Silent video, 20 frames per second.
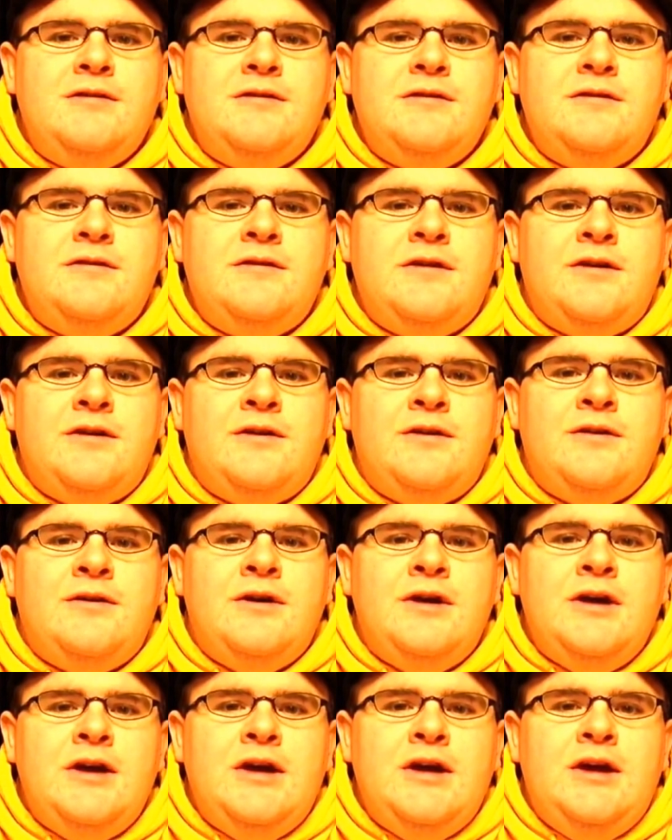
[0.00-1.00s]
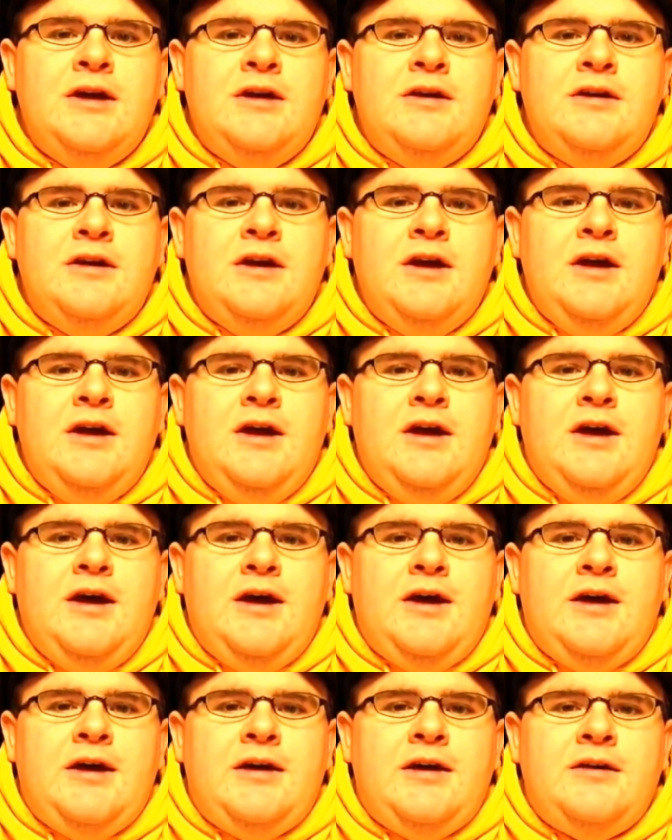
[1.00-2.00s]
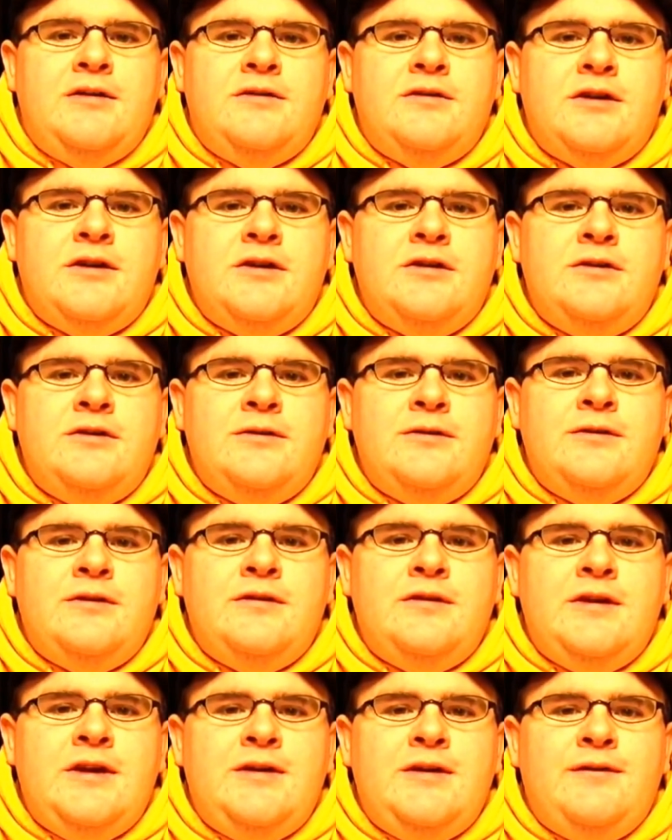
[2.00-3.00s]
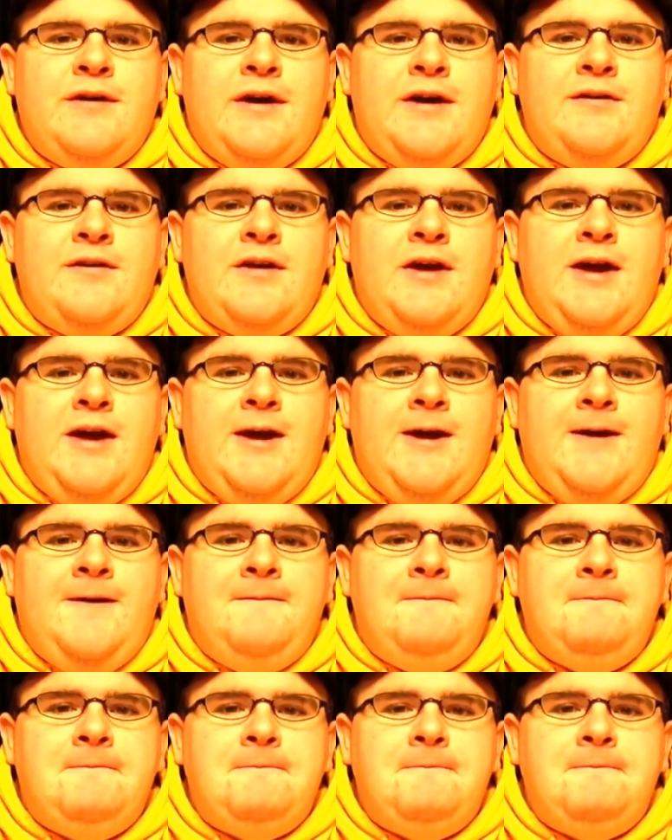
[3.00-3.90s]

So started doing the C to 5K.